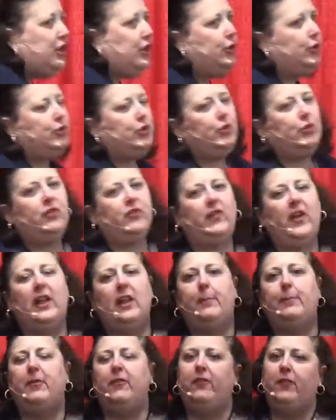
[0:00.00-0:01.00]
you to
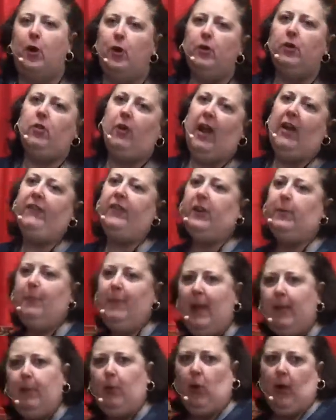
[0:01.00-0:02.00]
develop a photographic
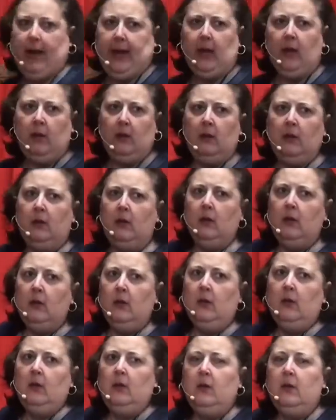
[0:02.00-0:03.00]
memory.
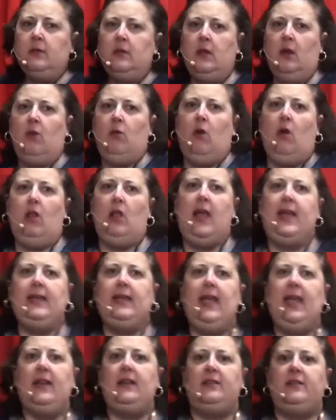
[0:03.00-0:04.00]
So all I
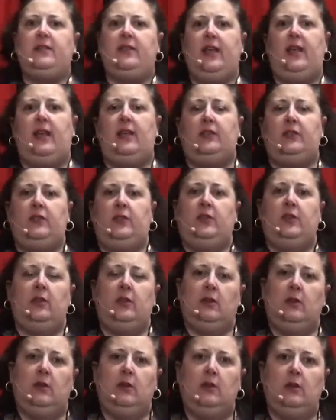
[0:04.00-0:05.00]
get is this
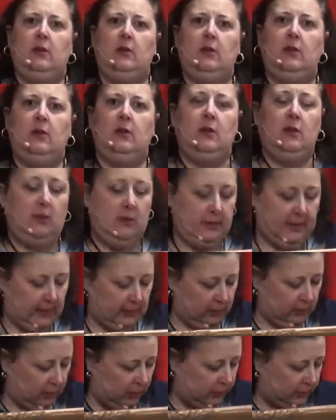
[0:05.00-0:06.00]

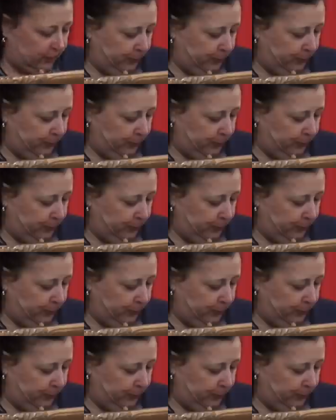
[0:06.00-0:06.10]
that little